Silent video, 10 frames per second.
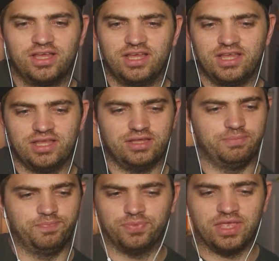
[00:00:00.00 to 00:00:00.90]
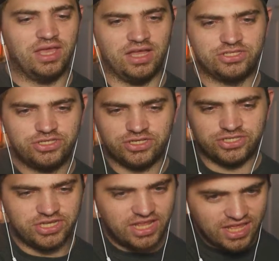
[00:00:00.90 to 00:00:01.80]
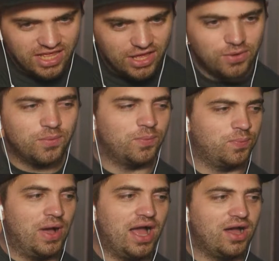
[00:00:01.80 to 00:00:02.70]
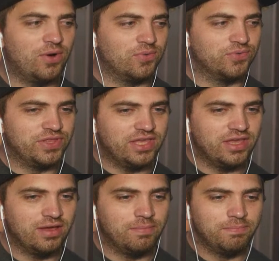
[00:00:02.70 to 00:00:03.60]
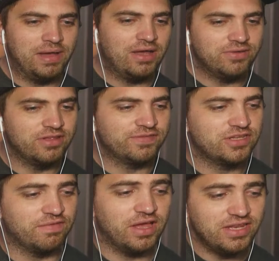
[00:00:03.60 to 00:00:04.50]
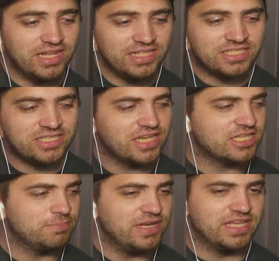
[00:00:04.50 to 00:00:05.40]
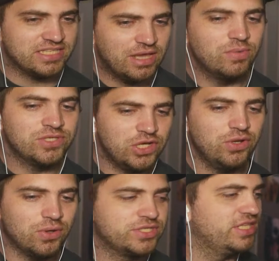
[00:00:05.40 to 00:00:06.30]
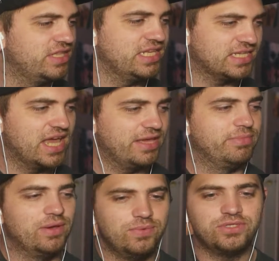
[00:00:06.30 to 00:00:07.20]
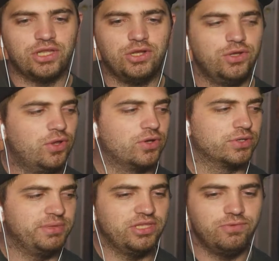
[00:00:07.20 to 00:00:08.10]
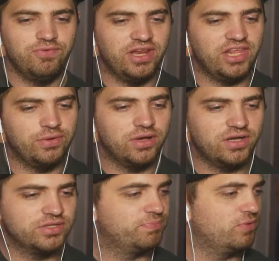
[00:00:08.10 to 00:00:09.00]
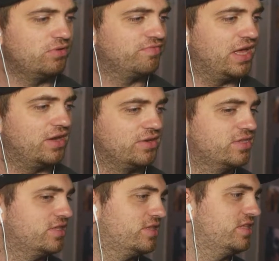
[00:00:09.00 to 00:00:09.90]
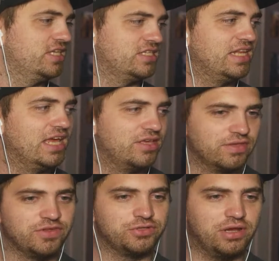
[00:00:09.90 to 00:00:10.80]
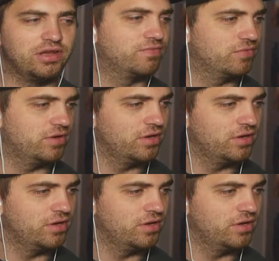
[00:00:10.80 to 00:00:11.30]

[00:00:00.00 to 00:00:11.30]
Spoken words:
it's just wow, the amount of stuff, and it's 6 minutes. There was a lot in this game. There was a lot. I mean, you can't pull off this length of a trailer for